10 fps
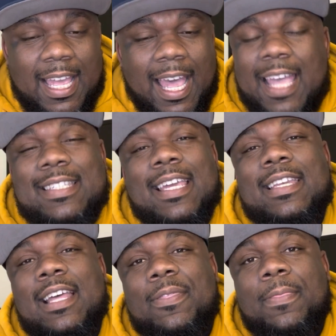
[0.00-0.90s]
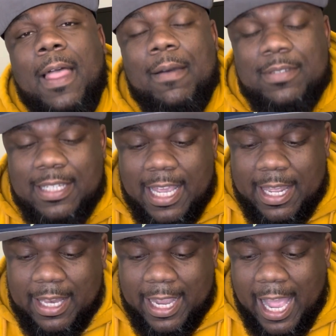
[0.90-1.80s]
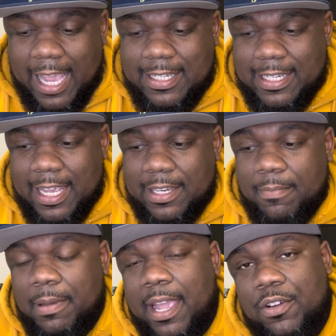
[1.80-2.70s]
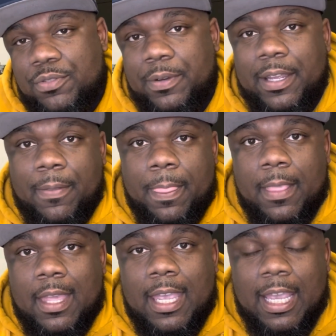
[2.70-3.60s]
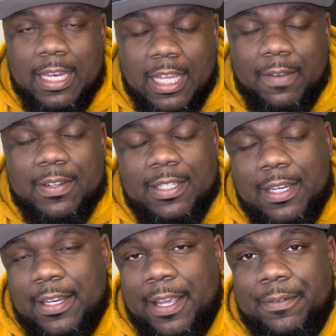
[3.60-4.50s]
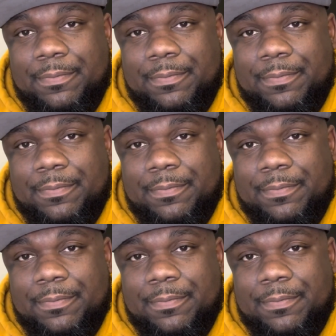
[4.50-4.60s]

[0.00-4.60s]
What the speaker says: I ain't saying nothing. I'm saying, like I said, the Bengals week, any given Sunday.